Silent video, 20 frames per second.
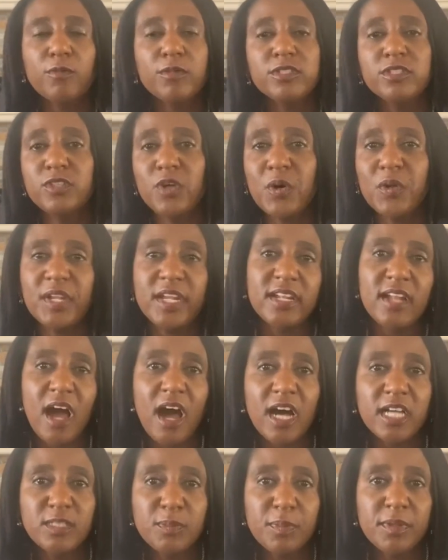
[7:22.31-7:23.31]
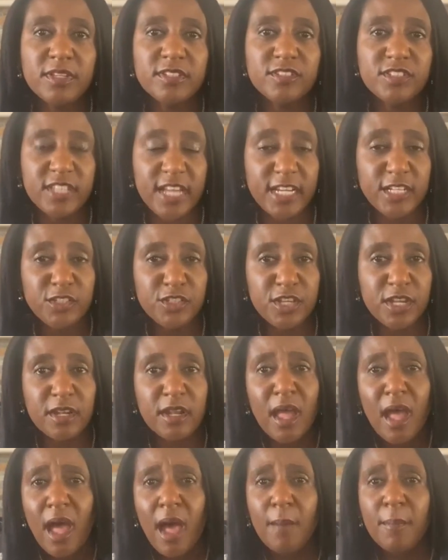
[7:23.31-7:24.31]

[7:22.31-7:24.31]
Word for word: or result in hospitalization